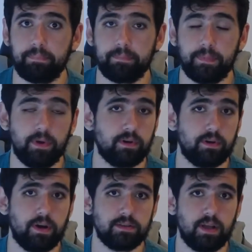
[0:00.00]
Yeah,
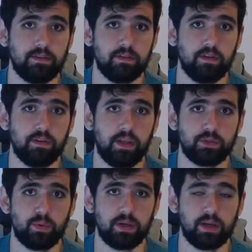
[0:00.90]
guys, until
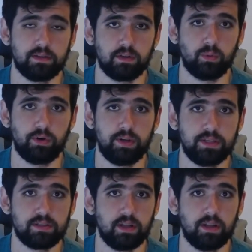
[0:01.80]
next week, until we
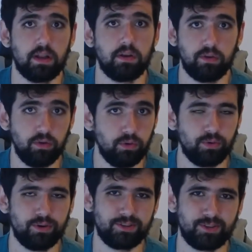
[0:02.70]
release a
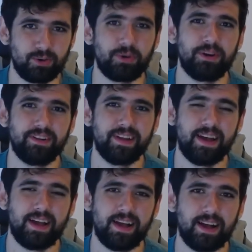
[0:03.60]
new tutorial,
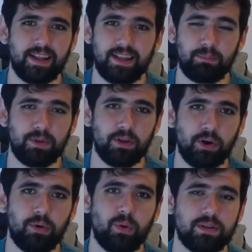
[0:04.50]
let me
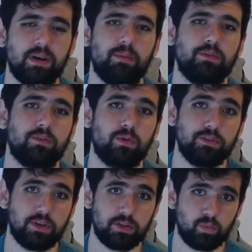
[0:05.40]
know what type of
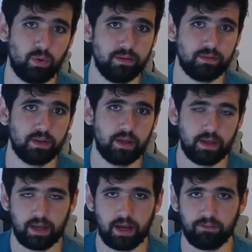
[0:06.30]
tutorials you guys want.
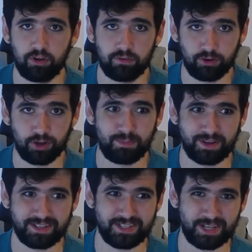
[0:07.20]
I've not forgotten
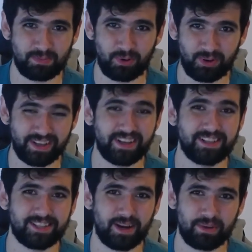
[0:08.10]
about the chessboard. It
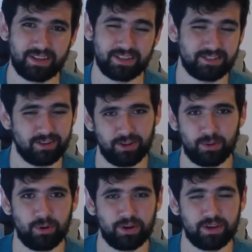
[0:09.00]
is coming. It's a lot
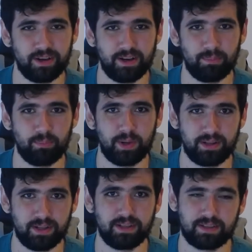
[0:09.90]
of work,
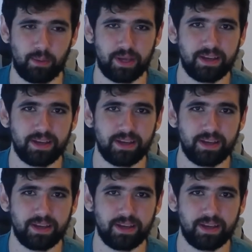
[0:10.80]
but it's coming.